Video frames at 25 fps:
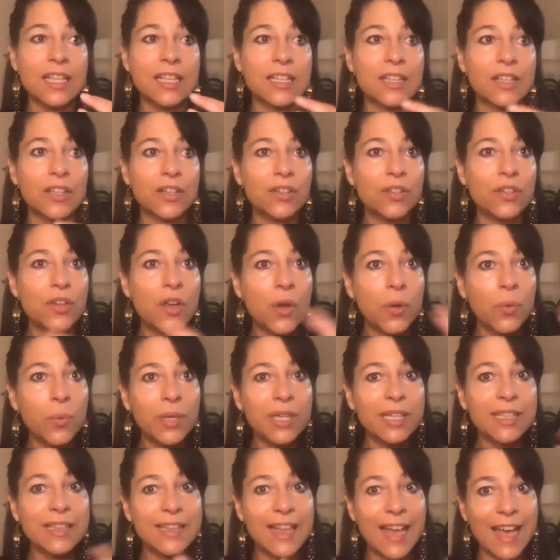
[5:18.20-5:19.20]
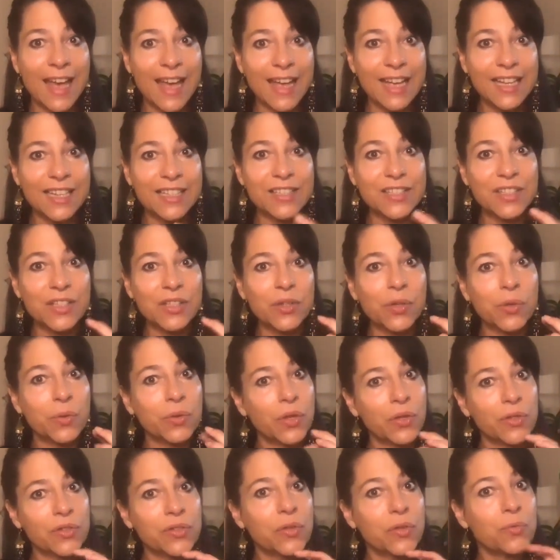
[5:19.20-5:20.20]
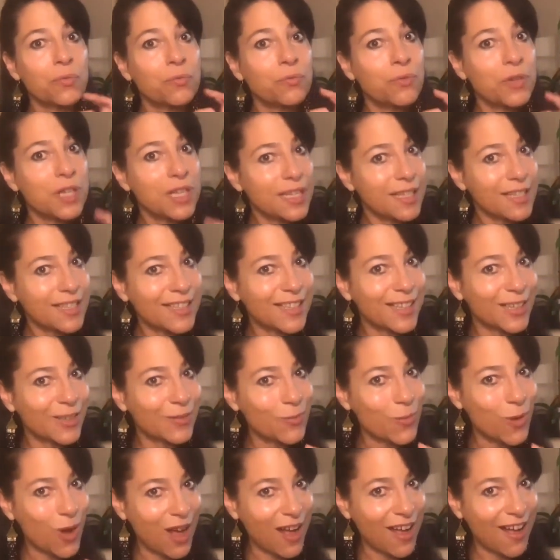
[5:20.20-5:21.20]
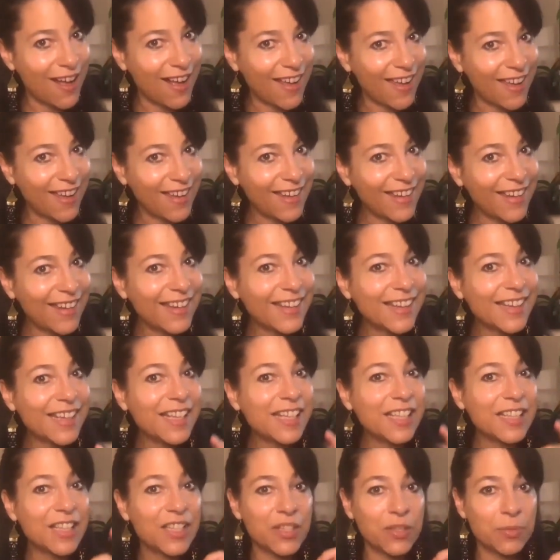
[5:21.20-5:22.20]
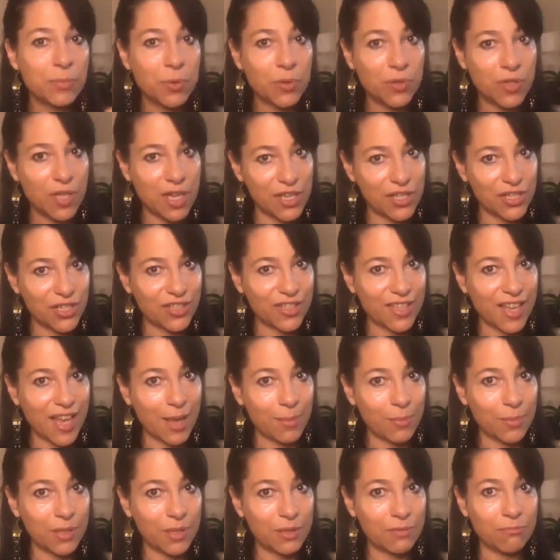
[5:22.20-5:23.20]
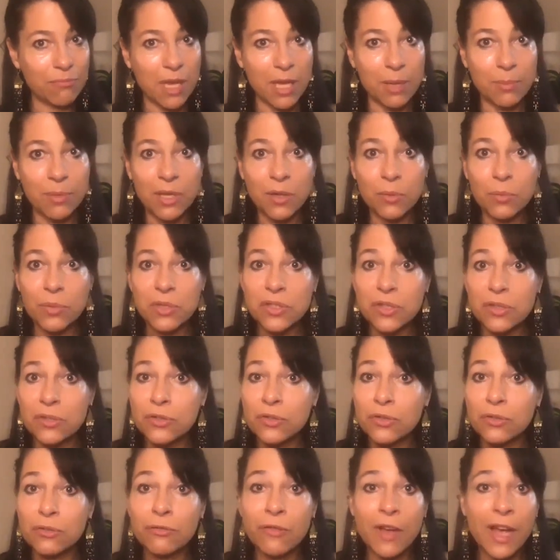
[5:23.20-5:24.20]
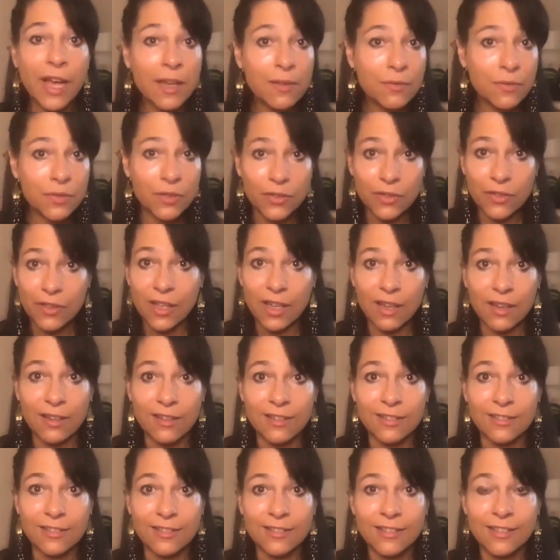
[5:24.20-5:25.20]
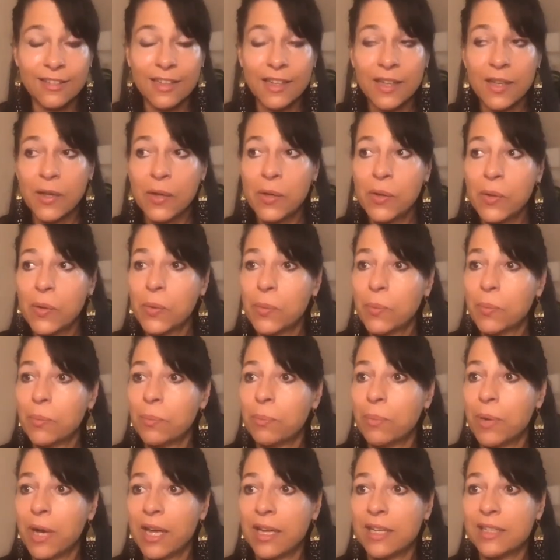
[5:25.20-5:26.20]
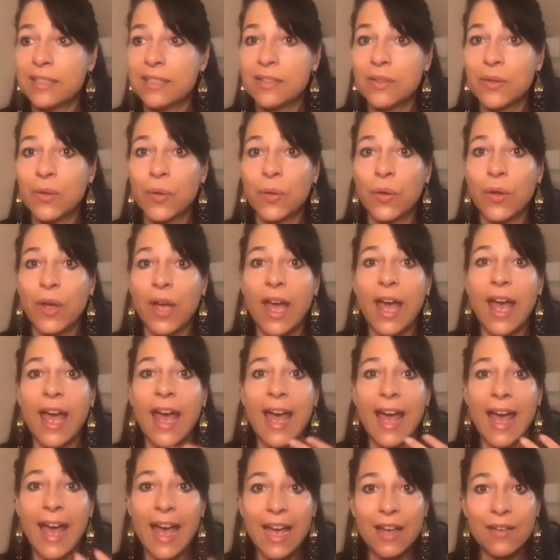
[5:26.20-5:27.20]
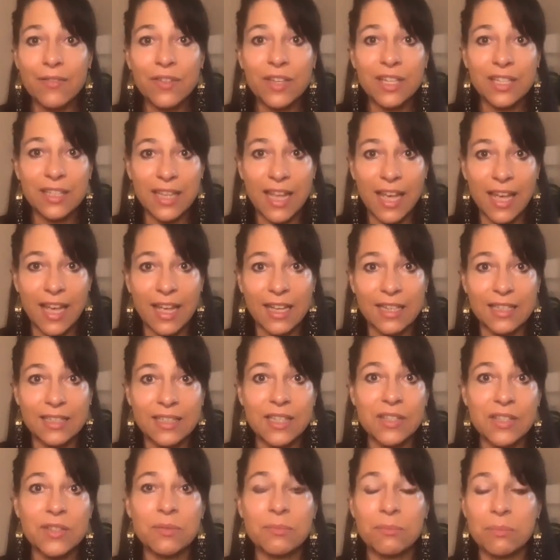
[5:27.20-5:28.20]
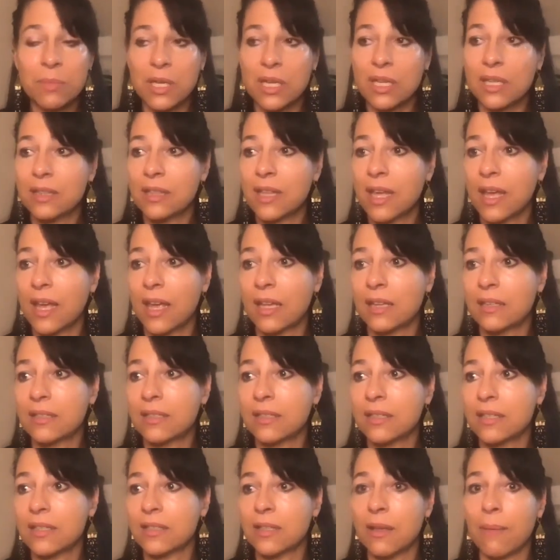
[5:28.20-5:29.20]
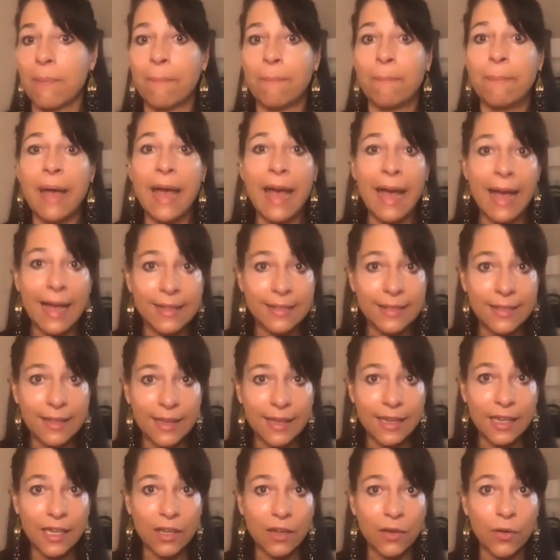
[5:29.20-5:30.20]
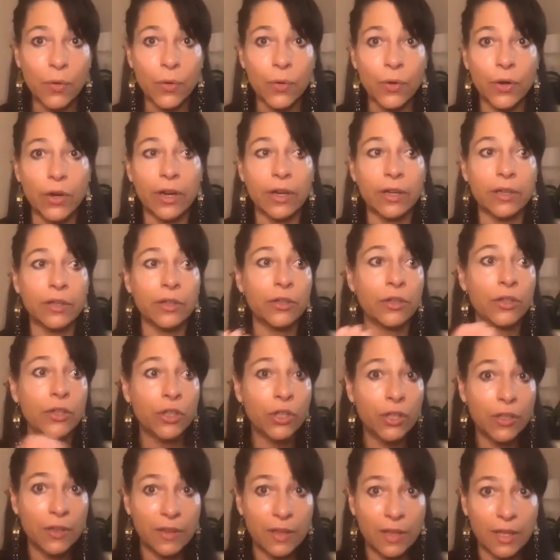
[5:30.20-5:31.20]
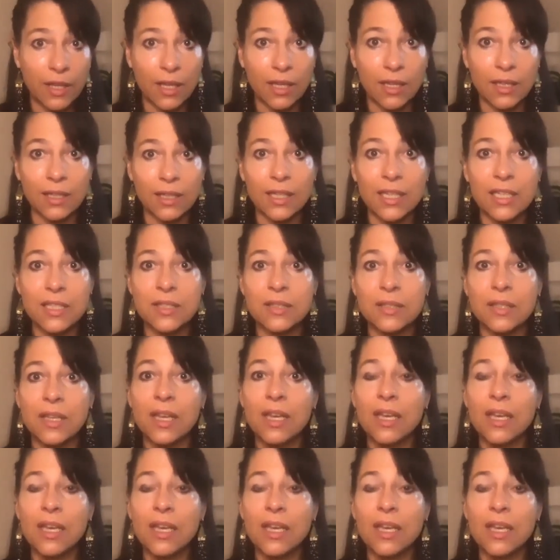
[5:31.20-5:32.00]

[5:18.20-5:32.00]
knowing that, you know, there's a reason why these mutations happen. Maybe it was a survival thing. But having that doesn't mean that it's a bad thing or a good thing. It's